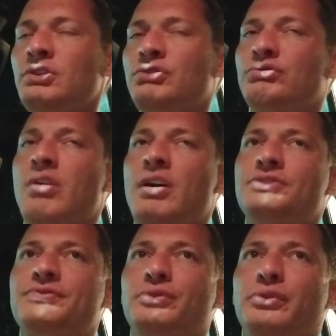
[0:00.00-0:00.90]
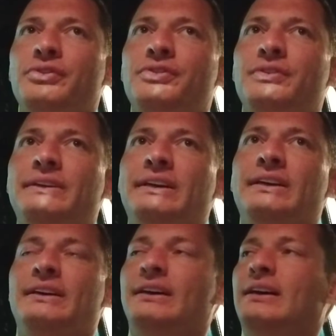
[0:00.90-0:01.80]
garage floors
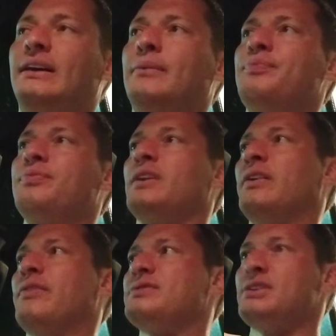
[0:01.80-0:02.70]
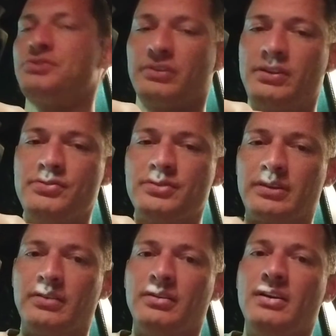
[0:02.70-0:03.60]
of Central
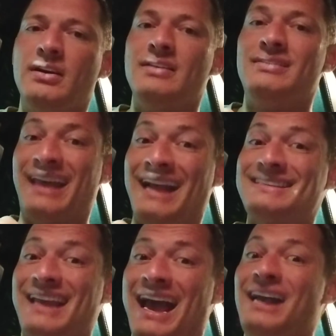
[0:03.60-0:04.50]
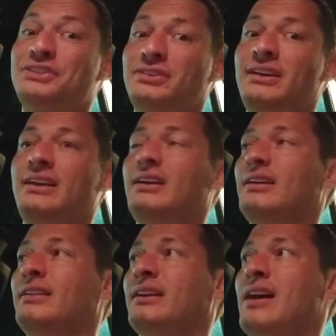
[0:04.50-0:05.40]
Houston, that's actually
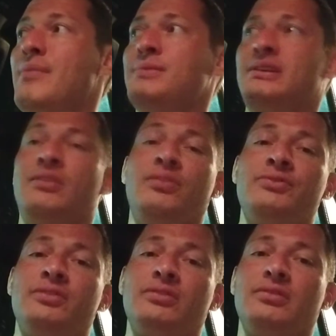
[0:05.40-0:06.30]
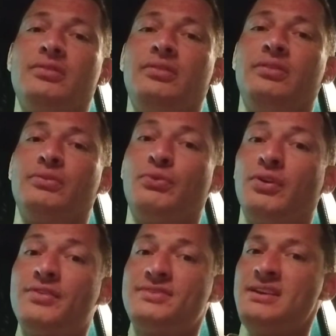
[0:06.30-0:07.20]
the company that holds your
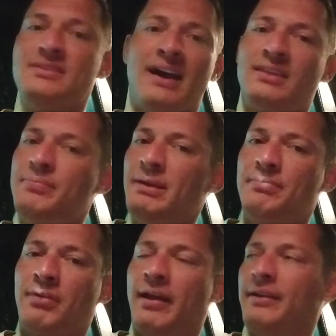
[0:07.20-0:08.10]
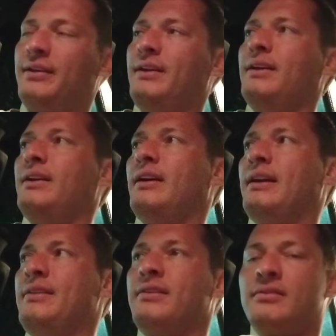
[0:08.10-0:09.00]
warranty, not the big brand.
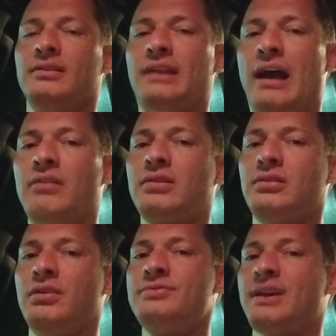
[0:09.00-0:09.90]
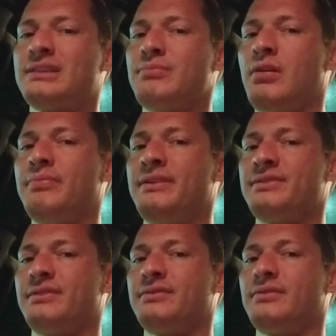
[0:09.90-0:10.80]
And they're allowed to close that small
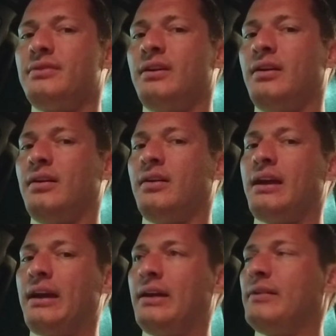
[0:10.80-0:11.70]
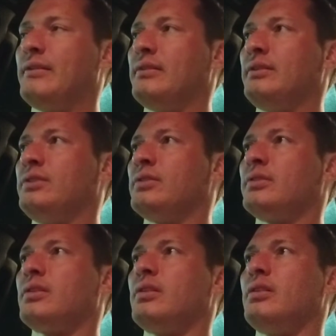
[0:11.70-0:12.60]
business, and
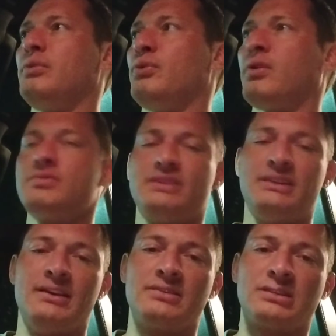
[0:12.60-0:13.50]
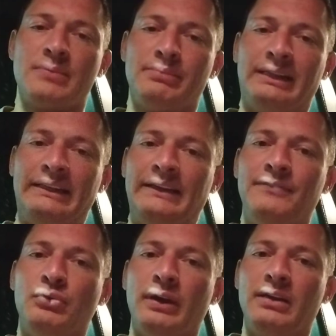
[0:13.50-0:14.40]
your warranty is completely
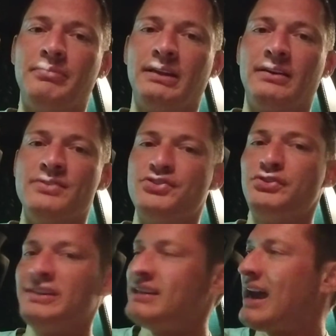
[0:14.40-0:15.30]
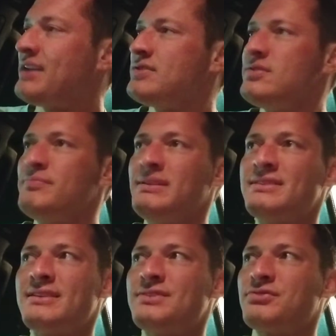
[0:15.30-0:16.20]
void because you did not do
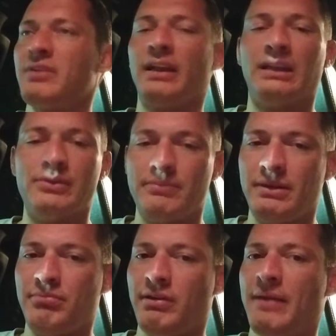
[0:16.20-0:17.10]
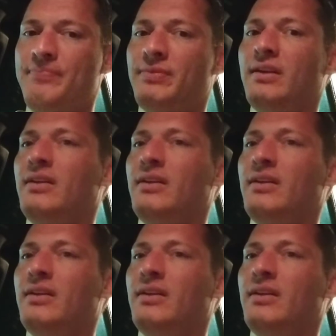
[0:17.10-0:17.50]
business directly with the big brand.